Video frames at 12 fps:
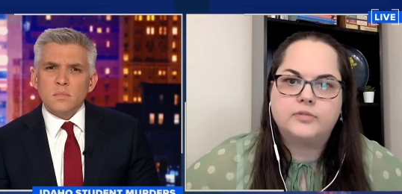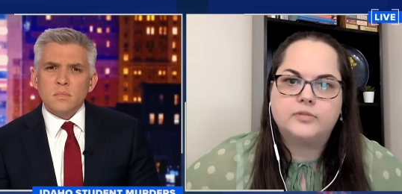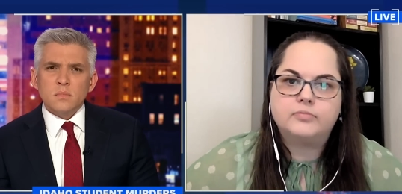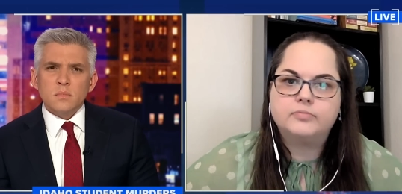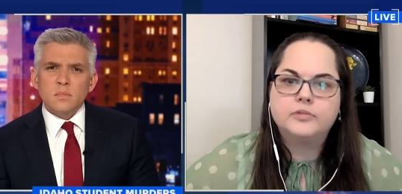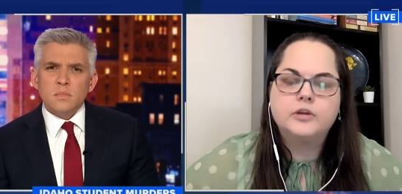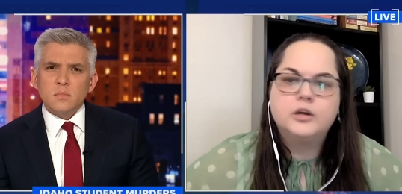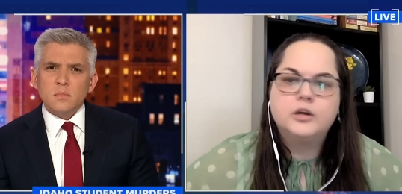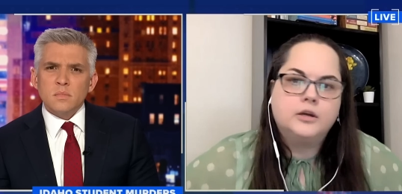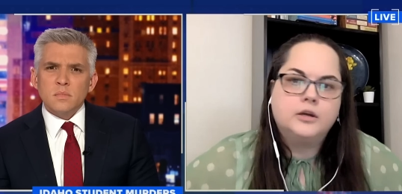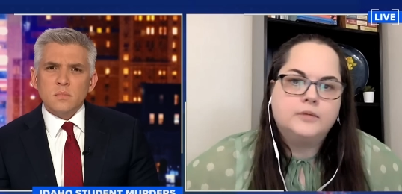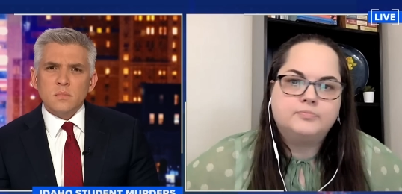Speaker 1: And
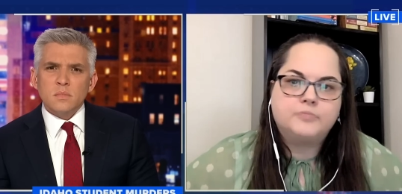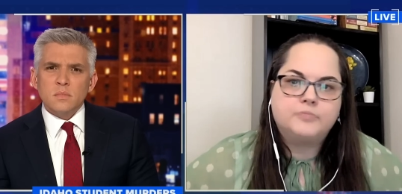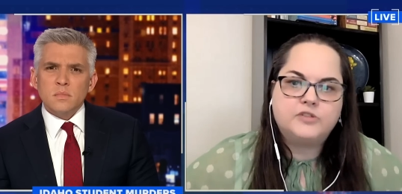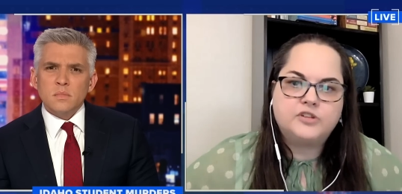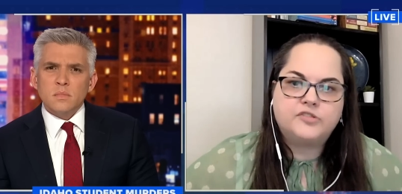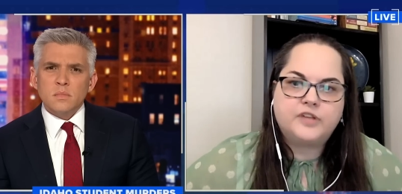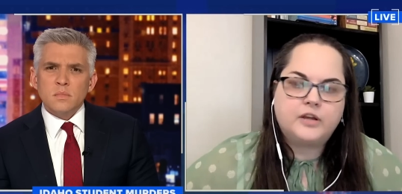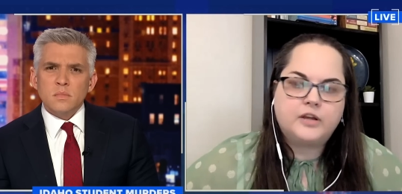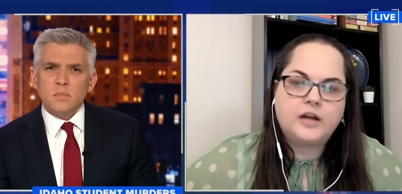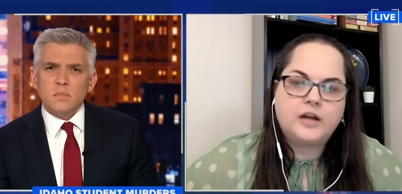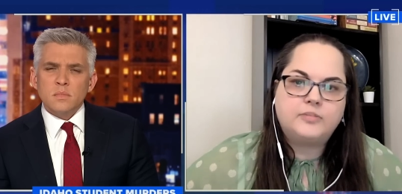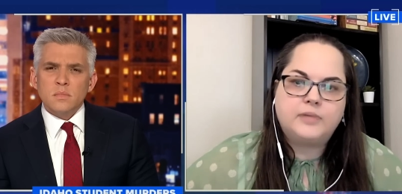
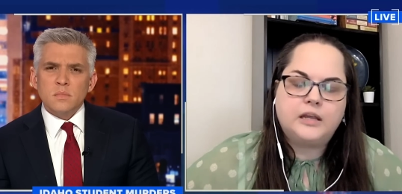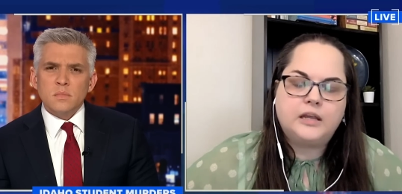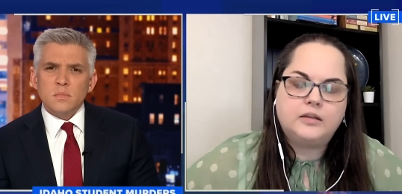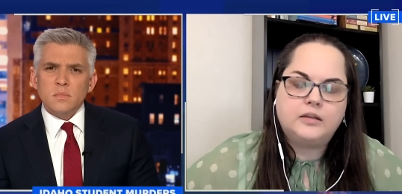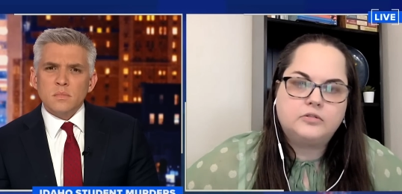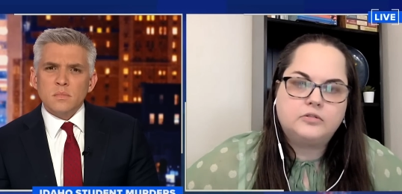it got to be